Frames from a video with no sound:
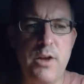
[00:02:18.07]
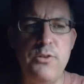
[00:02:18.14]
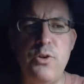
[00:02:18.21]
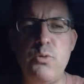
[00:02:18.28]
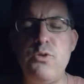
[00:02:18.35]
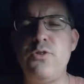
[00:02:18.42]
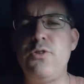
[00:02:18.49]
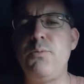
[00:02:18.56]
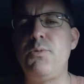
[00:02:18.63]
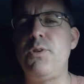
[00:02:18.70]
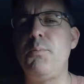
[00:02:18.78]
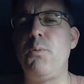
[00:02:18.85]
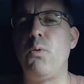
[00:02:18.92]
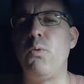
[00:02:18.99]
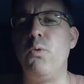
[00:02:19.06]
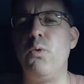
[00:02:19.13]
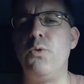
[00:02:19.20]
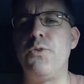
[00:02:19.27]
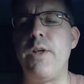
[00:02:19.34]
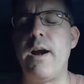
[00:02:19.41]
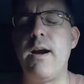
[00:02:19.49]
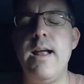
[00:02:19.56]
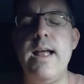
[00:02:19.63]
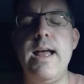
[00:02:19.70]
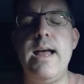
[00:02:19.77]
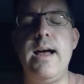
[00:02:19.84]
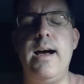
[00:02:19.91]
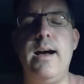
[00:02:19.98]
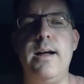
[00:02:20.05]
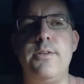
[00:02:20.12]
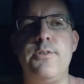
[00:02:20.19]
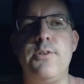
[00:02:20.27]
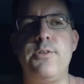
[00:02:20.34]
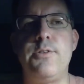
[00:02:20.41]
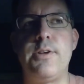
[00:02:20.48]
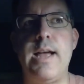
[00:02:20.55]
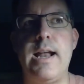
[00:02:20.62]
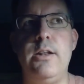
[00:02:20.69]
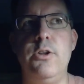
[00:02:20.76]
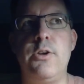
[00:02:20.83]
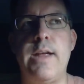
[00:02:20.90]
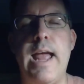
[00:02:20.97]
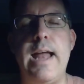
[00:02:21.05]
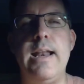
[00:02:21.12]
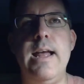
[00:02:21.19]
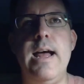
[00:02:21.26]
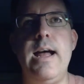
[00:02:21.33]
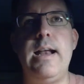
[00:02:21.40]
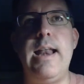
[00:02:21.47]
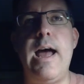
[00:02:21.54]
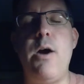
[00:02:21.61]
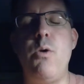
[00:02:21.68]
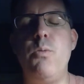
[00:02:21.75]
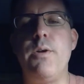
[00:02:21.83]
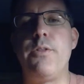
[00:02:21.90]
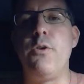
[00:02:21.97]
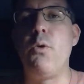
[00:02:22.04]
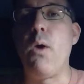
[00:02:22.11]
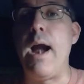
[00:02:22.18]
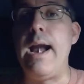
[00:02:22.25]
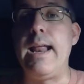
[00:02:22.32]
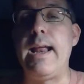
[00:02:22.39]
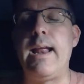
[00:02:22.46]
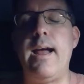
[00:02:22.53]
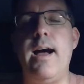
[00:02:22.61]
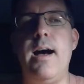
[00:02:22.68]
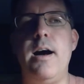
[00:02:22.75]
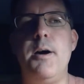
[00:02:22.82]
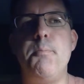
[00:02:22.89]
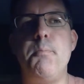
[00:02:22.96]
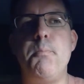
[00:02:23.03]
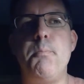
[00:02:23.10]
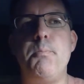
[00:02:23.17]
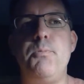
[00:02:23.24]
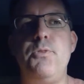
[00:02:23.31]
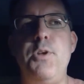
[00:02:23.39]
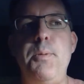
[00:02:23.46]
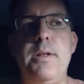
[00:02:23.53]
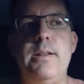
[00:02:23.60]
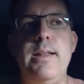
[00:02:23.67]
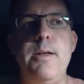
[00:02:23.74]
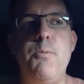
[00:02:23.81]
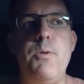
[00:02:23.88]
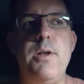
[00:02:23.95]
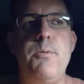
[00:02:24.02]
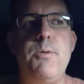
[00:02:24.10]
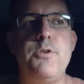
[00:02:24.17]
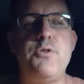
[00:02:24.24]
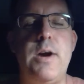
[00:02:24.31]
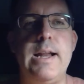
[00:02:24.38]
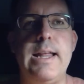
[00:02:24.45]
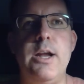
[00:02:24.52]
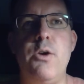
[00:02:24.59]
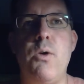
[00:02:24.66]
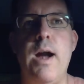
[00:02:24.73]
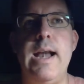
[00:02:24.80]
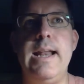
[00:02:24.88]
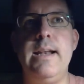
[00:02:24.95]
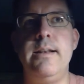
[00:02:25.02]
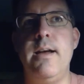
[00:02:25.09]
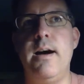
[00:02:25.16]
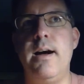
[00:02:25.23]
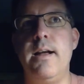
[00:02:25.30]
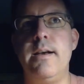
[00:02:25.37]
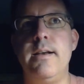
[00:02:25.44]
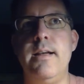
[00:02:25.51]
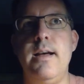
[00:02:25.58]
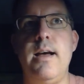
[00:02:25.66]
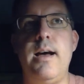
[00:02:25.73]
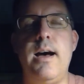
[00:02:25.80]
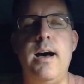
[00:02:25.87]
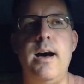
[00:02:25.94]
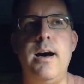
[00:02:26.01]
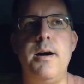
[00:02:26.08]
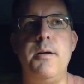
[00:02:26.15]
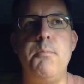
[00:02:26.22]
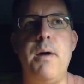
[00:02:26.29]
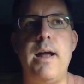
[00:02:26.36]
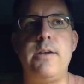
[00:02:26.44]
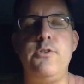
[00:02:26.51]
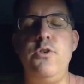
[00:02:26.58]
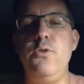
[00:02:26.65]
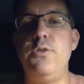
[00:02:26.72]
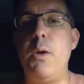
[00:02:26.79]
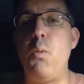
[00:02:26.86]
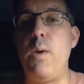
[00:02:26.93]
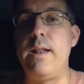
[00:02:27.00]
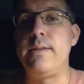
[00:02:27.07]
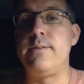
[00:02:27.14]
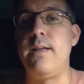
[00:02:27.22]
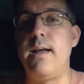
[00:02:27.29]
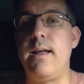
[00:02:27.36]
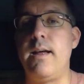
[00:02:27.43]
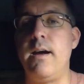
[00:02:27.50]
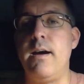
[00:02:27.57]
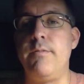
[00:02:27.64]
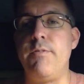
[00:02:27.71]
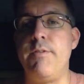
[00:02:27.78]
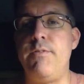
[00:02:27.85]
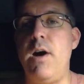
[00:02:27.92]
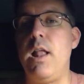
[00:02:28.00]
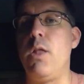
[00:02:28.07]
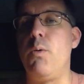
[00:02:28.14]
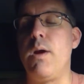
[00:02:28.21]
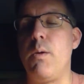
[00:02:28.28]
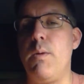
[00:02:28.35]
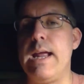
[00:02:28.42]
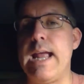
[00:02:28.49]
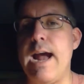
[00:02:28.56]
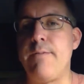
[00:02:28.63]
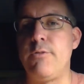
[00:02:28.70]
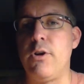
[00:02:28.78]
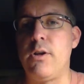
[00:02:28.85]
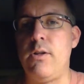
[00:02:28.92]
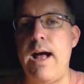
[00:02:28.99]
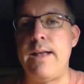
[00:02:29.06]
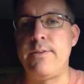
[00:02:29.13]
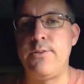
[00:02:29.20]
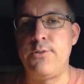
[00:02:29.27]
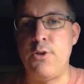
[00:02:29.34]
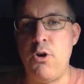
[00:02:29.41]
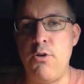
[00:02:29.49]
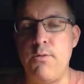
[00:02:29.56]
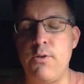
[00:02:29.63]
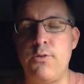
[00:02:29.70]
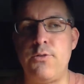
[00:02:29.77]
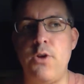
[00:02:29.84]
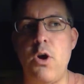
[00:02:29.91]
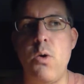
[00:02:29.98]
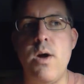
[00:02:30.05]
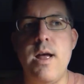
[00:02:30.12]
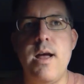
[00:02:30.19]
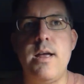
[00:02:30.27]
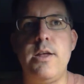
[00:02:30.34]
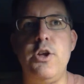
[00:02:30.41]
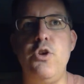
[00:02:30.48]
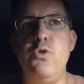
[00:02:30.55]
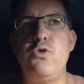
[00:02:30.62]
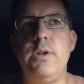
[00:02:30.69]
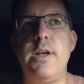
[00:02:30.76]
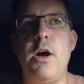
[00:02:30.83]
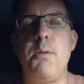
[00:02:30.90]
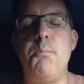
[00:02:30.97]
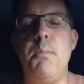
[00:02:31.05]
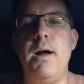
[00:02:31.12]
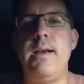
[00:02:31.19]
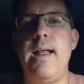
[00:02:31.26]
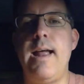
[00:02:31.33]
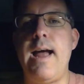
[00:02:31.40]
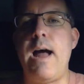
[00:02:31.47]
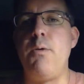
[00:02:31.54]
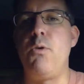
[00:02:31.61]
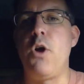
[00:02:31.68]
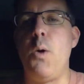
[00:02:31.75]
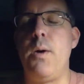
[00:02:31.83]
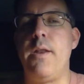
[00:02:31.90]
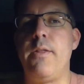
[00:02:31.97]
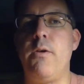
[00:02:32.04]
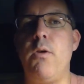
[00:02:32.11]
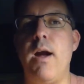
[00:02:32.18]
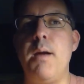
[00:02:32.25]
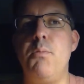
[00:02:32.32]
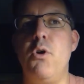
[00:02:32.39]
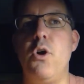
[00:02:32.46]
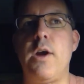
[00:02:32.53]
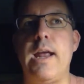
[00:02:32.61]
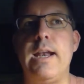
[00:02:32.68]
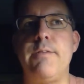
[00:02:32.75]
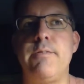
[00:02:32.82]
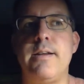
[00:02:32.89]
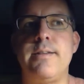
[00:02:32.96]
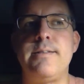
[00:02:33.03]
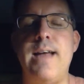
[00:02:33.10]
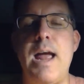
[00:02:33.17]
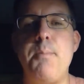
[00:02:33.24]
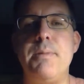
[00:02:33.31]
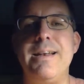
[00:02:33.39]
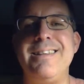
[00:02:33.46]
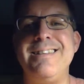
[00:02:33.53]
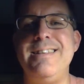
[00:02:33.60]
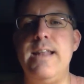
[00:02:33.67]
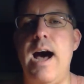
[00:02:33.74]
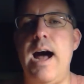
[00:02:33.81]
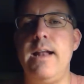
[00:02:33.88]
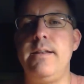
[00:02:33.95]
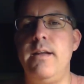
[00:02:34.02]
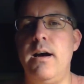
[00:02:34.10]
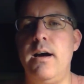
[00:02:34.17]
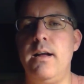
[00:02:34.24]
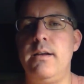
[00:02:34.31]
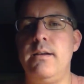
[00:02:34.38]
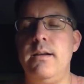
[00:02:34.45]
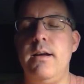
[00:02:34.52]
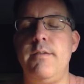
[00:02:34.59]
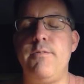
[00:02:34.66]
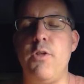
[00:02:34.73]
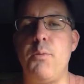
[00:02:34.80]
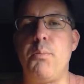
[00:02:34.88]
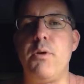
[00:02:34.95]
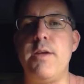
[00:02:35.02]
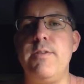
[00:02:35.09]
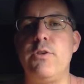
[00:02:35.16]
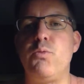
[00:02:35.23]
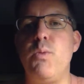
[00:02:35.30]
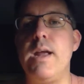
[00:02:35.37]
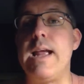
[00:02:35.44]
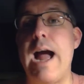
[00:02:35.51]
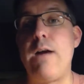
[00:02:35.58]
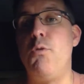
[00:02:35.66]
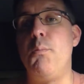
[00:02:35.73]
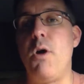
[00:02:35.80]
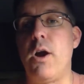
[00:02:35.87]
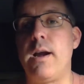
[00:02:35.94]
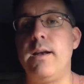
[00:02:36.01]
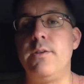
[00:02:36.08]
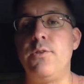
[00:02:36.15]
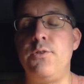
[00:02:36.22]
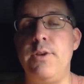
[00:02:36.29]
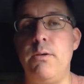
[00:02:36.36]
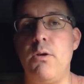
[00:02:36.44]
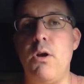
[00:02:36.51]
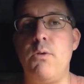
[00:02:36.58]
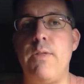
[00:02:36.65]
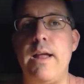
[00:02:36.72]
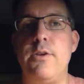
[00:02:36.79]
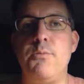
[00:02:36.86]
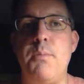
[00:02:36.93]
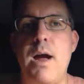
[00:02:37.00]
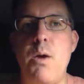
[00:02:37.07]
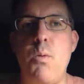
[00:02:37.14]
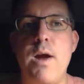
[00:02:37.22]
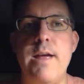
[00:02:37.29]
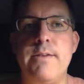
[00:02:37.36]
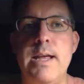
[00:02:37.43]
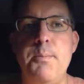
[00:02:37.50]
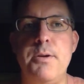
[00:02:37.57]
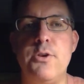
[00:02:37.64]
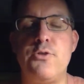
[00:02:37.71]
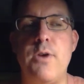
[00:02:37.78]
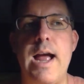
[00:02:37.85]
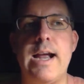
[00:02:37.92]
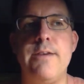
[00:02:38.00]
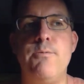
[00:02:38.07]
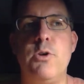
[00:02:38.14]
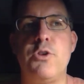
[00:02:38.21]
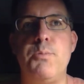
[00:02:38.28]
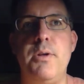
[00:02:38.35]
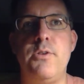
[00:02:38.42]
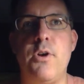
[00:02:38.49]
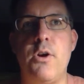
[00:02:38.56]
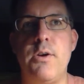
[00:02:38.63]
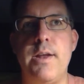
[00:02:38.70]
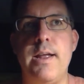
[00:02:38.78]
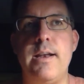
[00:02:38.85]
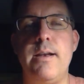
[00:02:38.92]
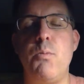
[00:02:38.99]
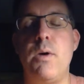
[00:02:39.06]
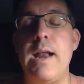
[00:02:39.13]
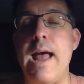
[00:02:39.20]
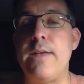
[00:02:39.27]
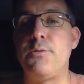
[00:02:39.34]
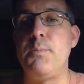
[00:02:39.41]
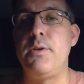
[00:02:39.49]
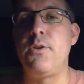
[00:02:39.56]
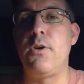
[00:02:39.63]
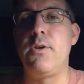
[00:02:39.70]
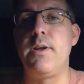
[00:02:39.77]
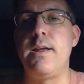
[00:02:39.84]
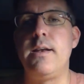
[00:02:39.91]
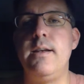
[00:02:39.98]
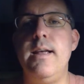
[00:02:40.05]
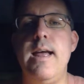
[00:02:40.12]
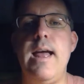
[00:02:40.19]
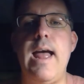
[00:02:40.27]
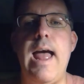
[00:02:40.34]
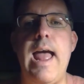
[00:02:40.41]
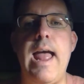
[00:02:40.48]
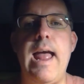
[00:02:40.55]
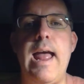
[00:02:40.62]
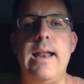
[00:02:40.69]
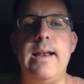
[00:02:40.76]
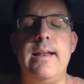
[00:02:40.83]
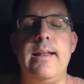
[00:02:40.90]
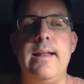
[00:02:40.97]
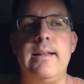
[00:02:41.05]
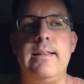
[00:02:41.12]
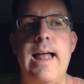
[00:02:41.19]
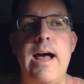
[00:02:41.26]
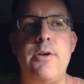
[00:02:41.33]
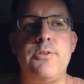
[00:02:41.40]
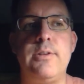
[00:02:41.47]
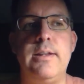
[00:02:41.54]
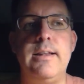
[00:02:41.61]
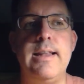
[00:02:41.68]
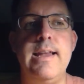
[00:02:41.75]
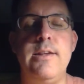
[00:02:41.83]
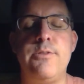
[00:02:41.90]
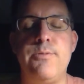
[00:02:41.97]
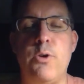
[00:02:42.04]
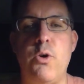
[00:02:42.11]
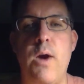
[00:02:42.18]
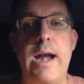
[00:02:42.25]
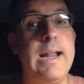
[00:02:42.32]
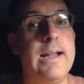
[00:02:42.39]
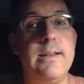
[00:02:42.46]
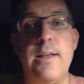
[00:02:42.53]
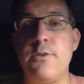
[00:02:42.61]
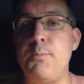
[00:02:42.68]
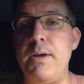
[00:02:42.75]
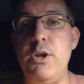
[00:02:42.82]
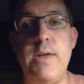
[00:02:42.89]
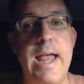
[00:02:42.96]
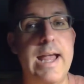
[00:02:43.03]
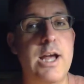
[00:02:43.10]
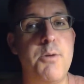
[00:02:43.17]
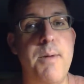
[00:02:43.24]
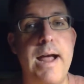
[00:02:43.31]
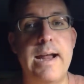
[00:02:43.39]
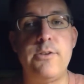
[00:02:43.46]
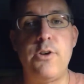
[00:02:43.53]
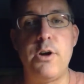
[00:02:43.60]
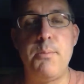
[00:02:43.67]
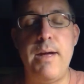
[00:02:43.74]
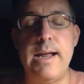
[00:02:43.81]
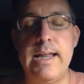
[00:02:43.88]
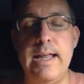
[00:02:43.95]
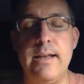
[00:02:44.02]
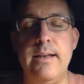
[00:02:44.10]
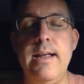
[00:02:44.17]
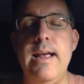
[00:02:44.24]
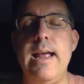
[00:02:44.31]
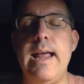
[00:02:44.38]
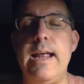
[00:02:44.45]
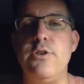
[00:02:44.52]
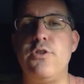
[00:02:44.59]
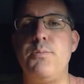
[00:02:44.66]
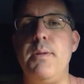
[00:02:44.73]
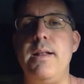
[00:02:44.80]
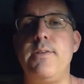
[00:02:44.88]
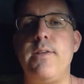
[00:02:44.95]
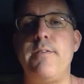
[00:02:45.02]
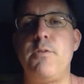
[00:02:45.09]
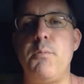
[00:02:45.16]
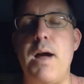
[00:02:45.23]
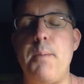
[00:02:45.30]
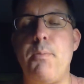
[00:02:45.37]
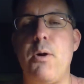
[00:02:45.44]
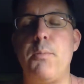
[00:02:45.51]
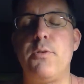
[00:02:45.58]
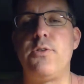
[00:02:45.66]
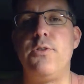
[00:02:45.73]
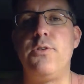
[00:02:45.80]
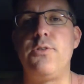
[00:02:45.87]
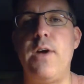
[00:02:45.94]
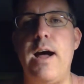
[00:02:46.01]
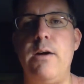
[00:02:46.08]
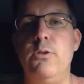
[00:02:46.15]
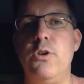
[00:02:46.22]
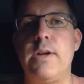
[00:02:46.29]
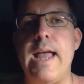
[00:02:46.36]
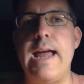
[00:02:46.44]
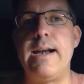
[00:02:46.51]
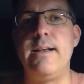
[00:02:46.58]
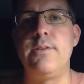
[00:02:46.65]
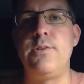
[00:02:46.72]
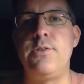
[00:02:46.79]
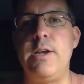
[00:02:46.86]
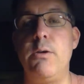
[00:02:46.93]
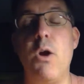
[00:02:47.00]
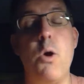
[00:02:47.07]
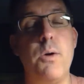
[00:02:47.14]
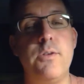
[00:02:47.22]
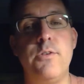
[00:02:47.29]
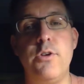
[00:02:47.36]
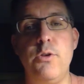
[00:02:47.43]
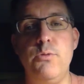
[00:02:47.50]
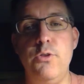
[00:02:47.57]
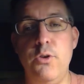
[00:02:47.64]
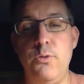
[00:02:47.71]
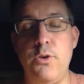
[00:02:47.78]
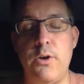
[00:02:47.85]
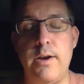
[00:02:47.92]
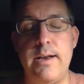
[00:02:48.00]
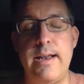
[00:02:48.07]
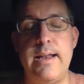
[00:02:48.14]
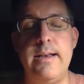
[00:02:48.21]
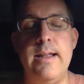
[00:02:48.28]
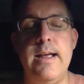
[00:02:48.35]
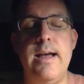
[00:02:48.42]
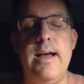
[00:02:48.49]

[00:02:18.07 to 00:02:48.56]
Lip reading: So just some simple rules there to kind of look at. Now with grading, typically we try to get grading done by Tuesday, Wednesday of the following week after a class is over. So usually on Monday I will go into the grade book, and if an assignment is not done for the previous week, I will mark it as a 0. That is my way of keeping track of what's been turned in and what hasn't been turned in, and it allows a little ease for grading. It doesn't mean you can't go back and turn it back in. It just means that for my purposes, I'll look at it as a 0 until you do turn it in.